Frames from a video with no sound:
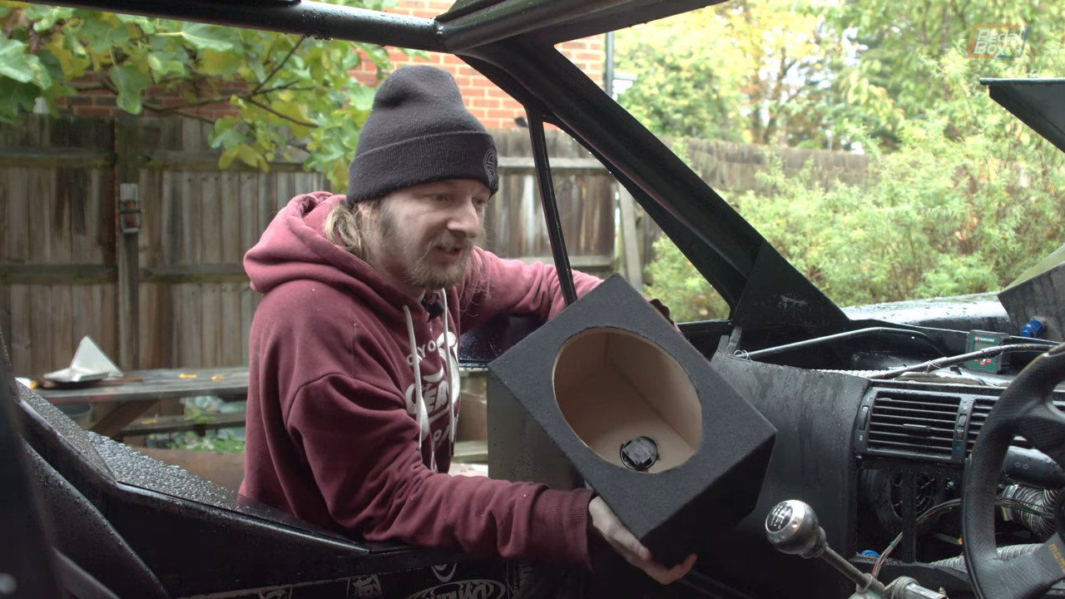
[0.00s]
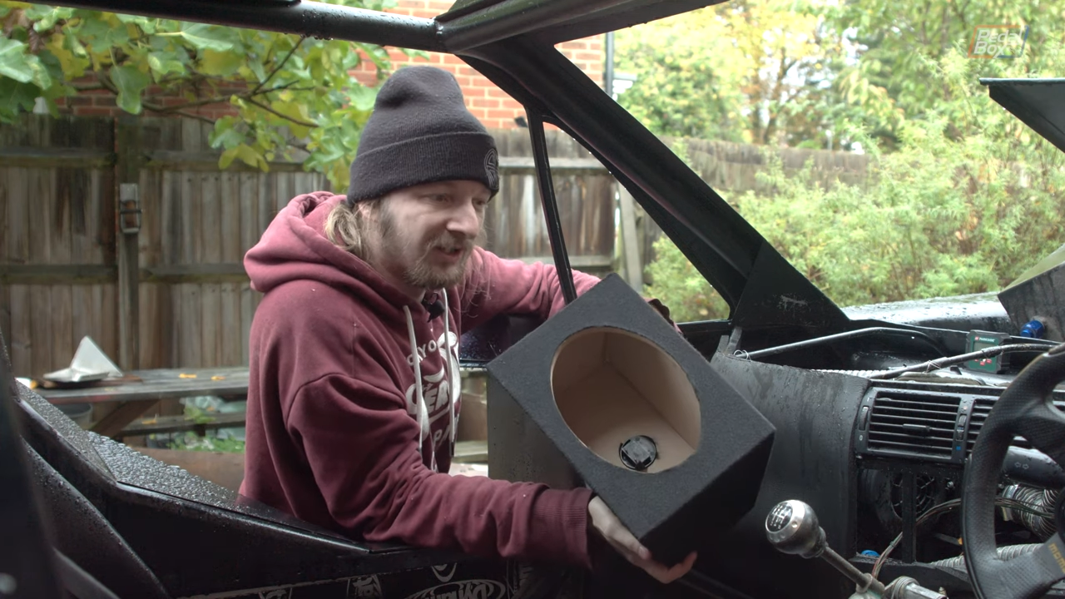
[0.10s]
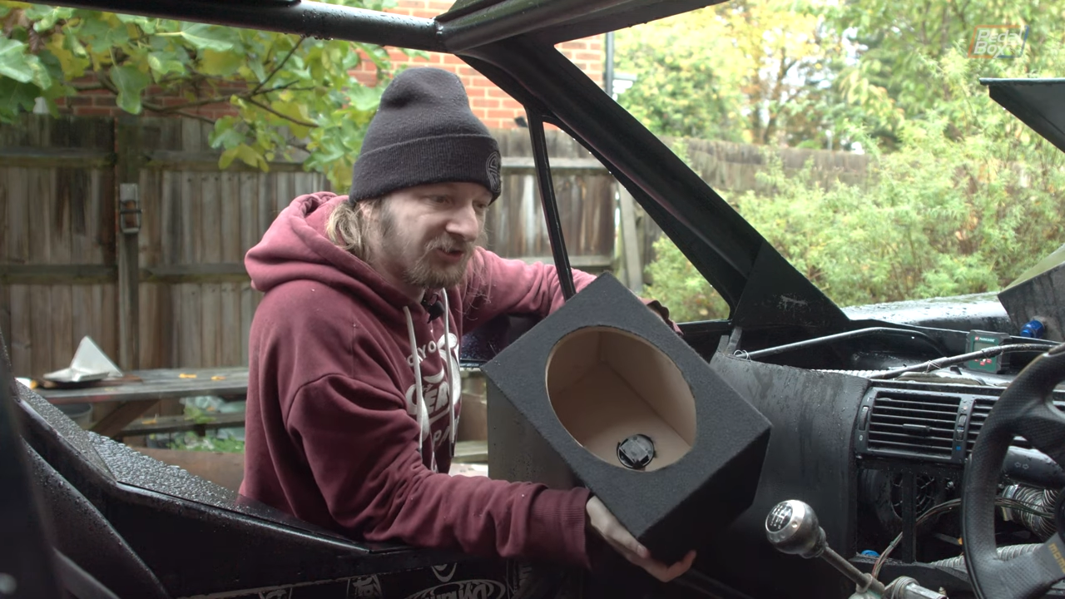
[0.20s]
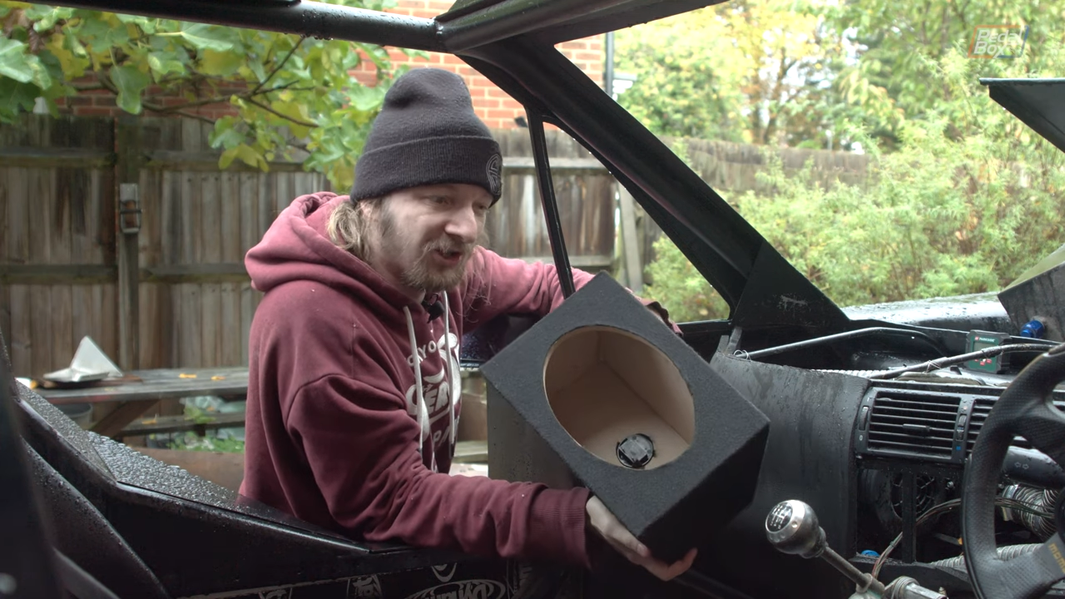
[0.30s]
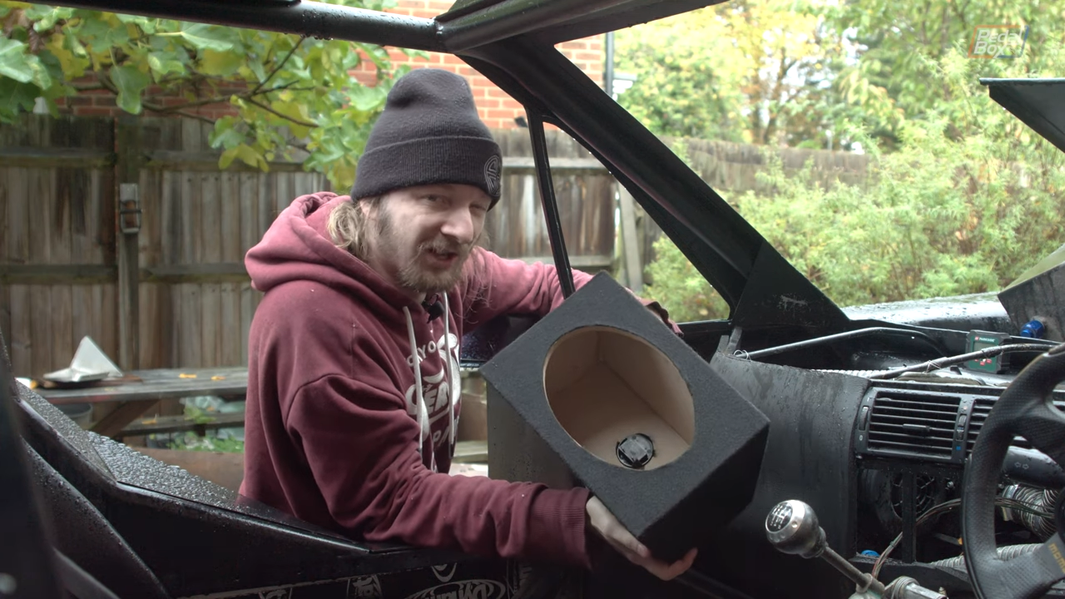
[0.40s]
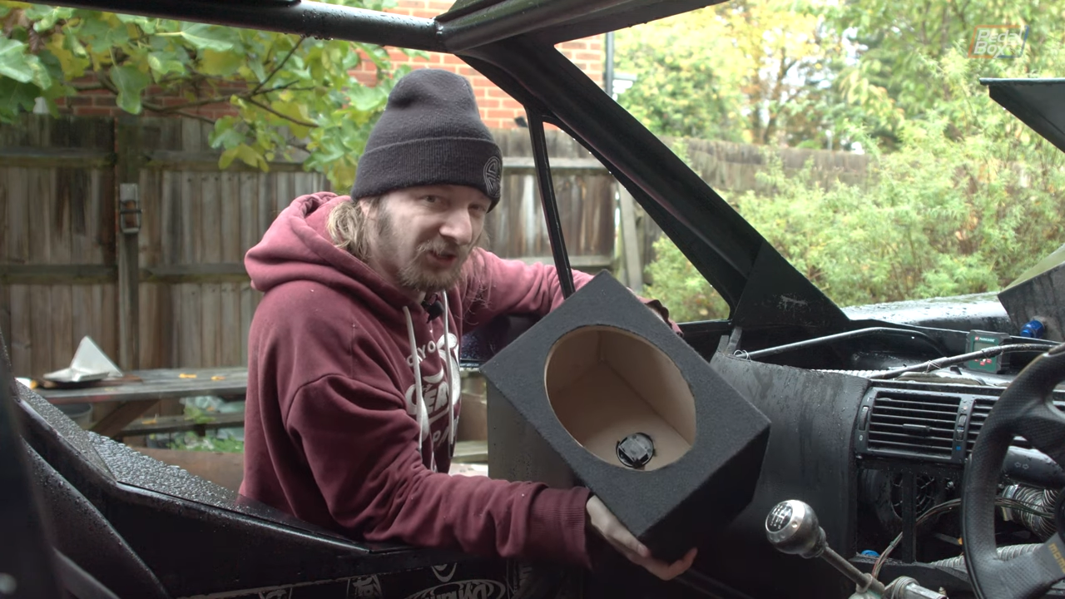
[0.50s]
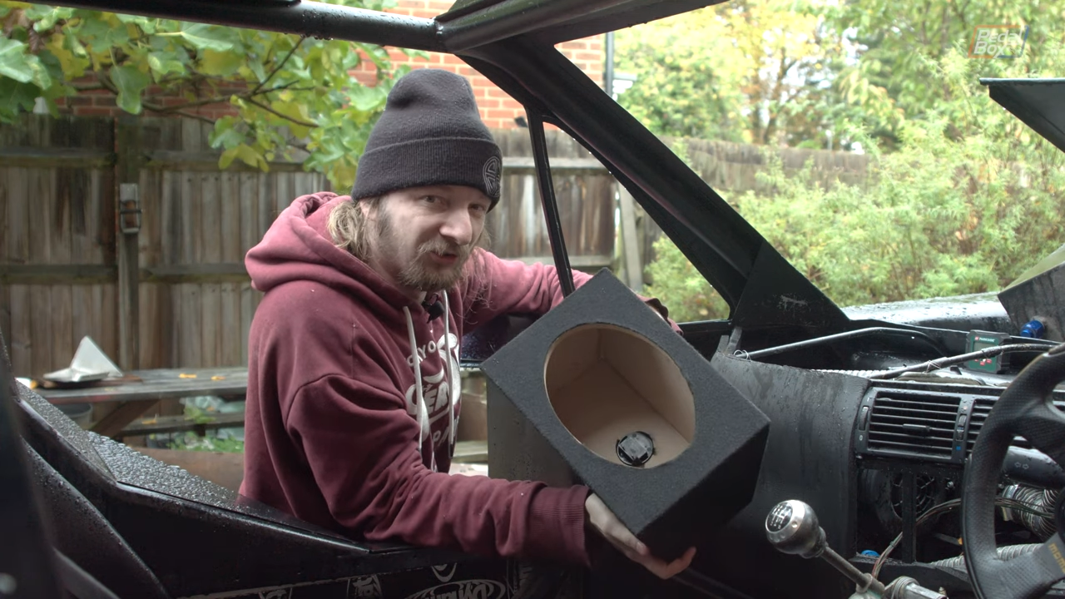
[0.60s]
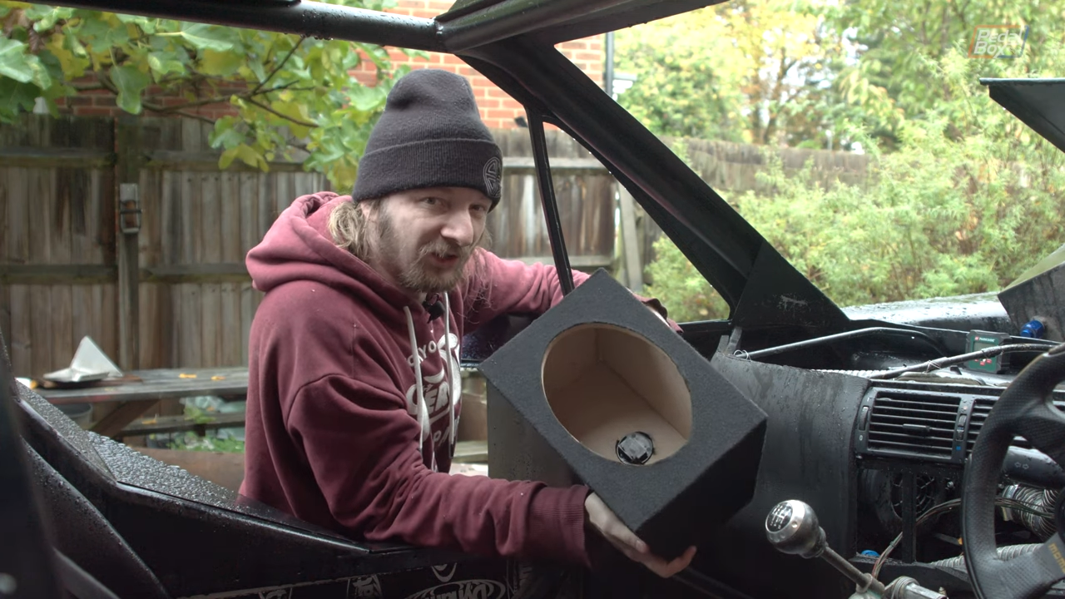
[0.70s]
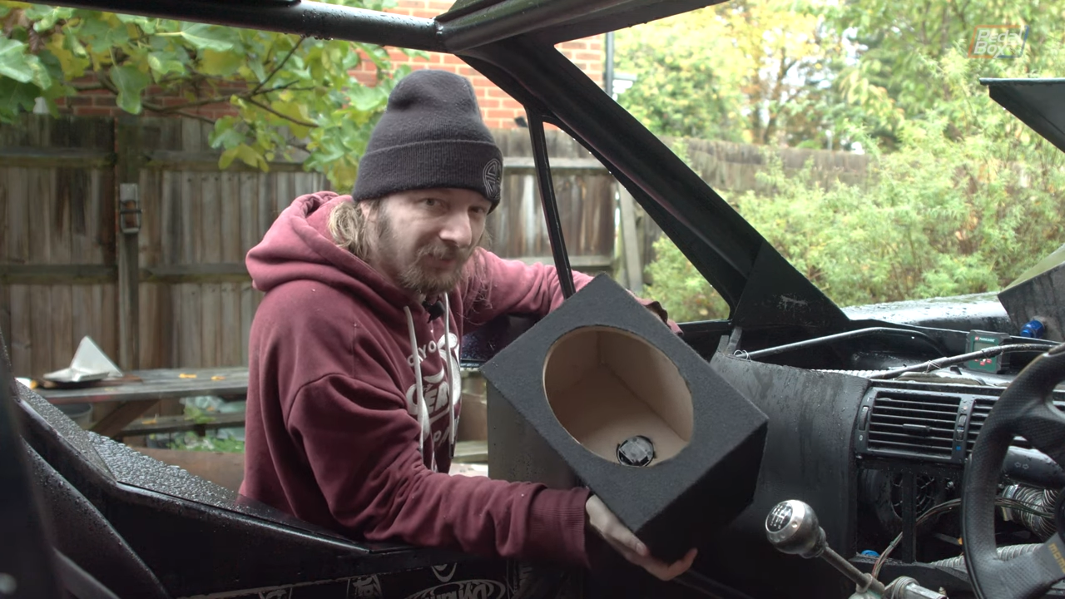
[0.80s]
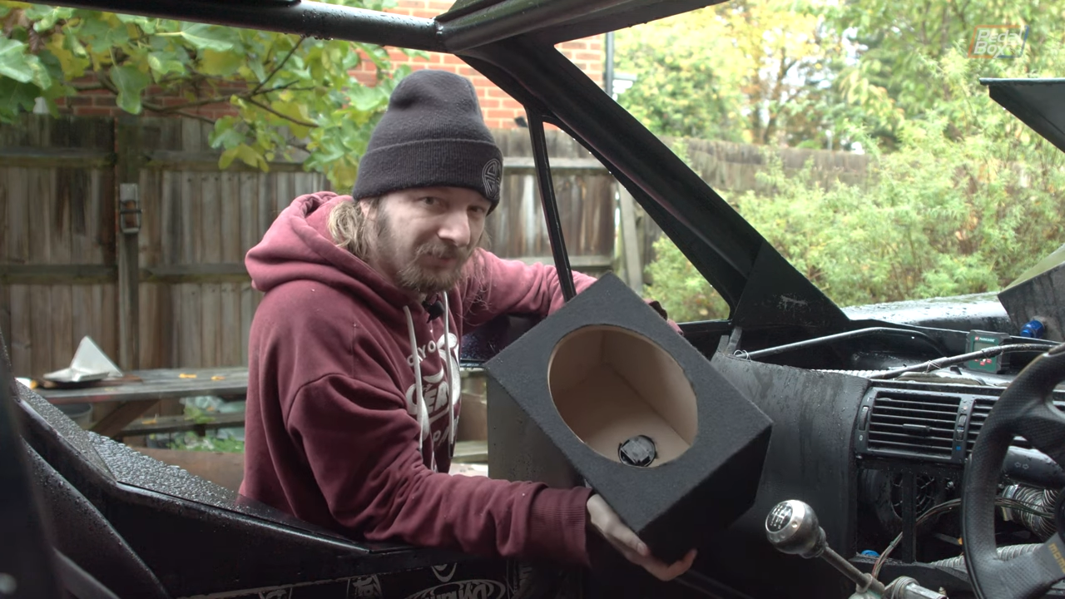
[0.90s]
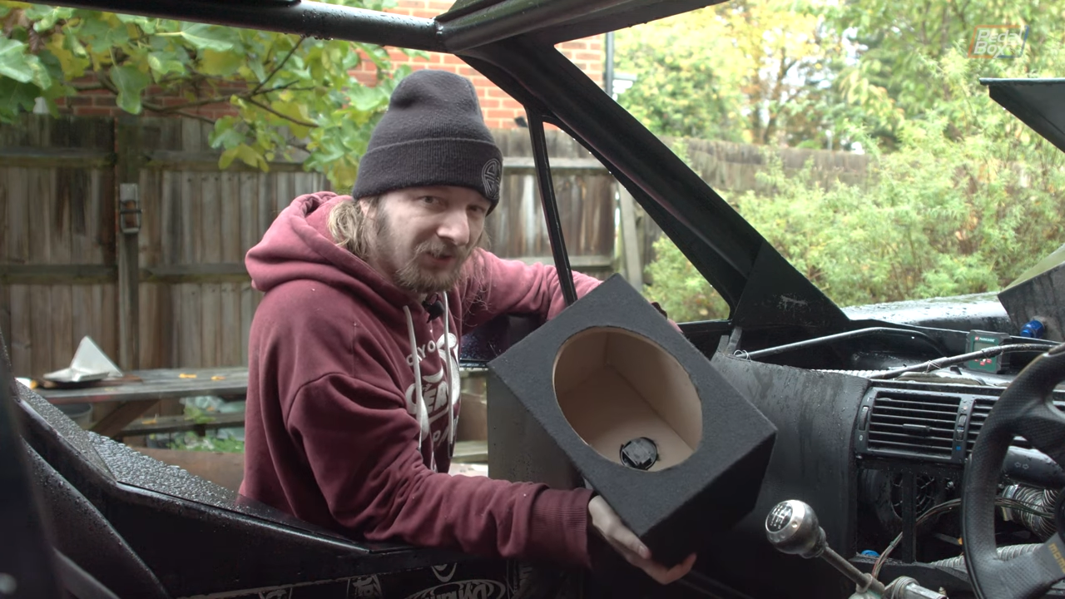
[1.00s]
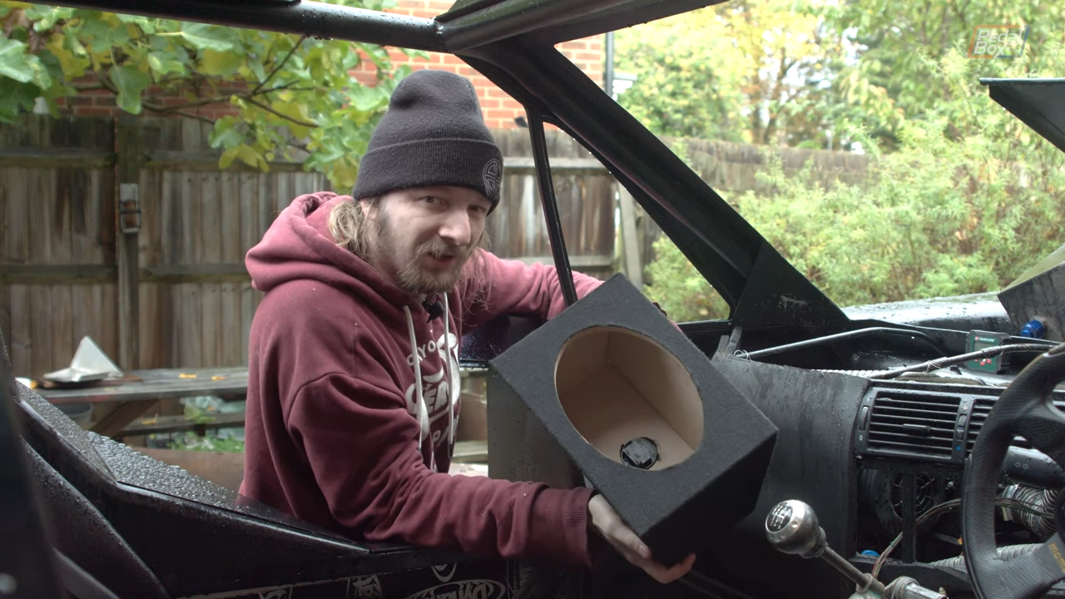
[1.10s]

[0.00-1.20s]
is kind of dumb,